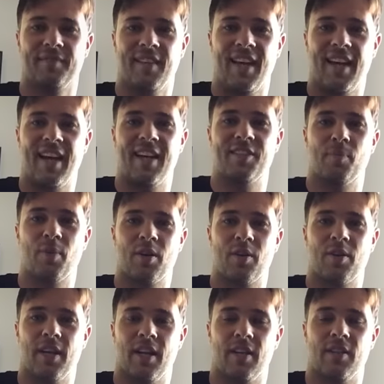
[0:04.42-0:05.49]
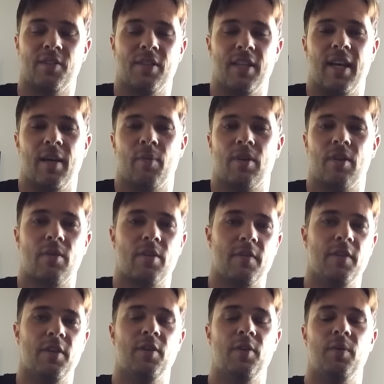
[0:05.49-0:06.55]
Hey guys, Marko here, and today I'm going to
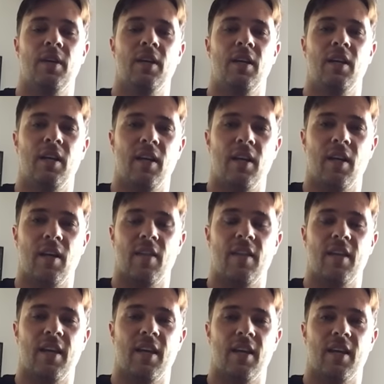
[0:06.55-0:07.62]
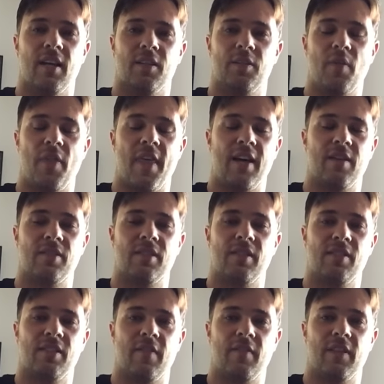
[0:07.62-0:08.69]
review the uh,
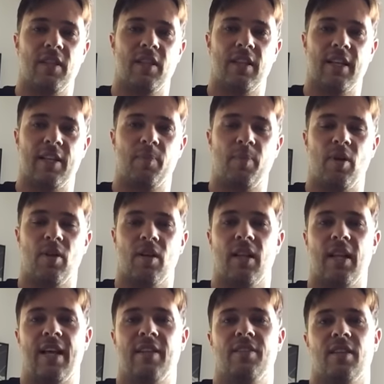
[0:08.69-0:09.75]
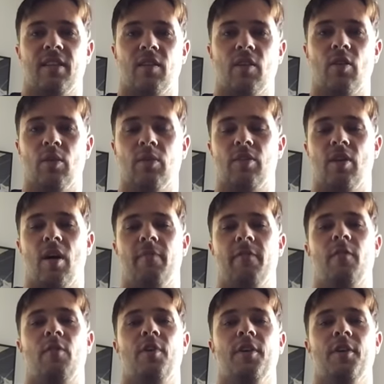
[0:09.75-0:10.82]
2017 Les Paul Classic Gold Top
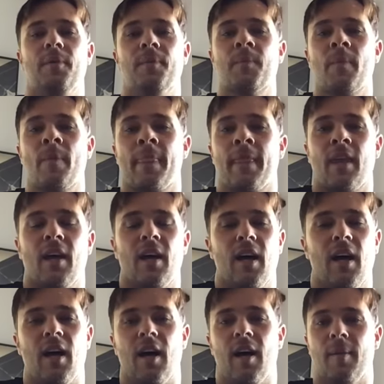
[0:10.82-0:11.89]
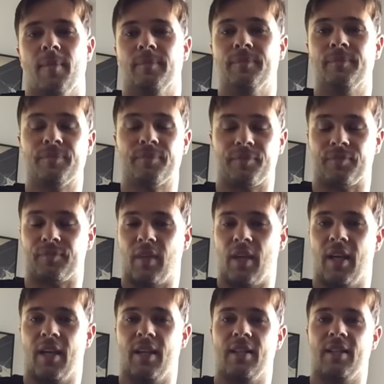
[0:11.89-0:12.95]
for you, um,
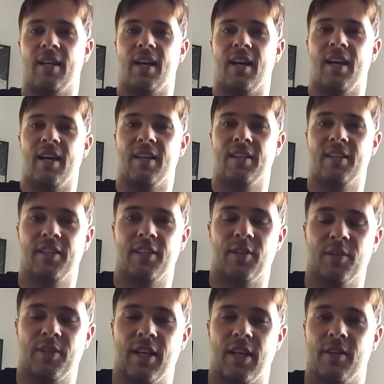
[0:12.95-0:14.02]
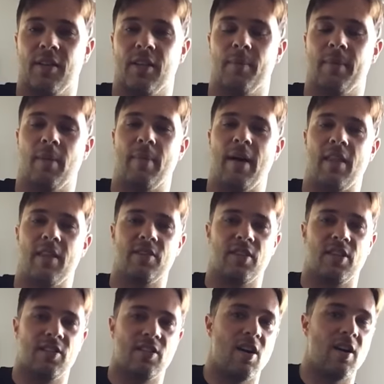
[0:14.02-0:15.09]
and uh, you know tell you a little bit about this
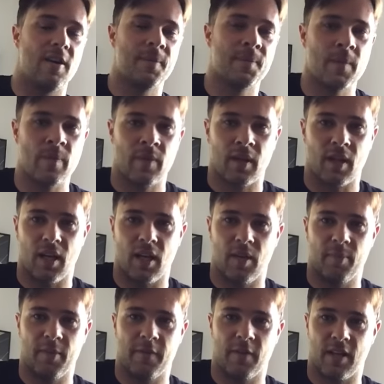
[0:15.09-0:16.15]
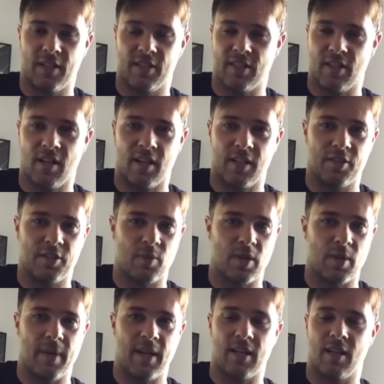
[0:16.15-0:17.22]
guitar. Uh, before I start, I just
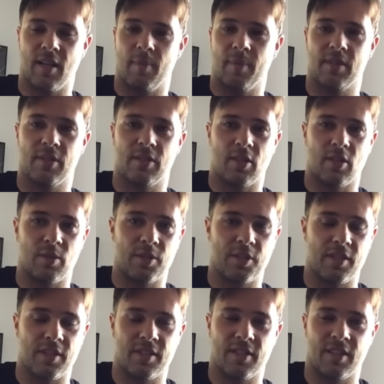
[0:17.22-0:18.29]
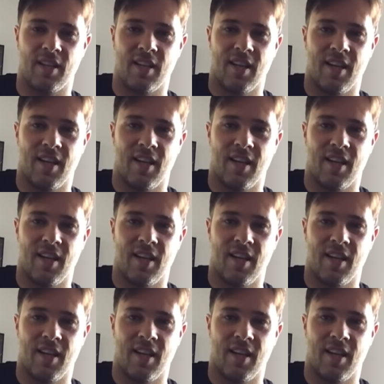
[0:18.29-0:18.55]
want to make a couple disclosures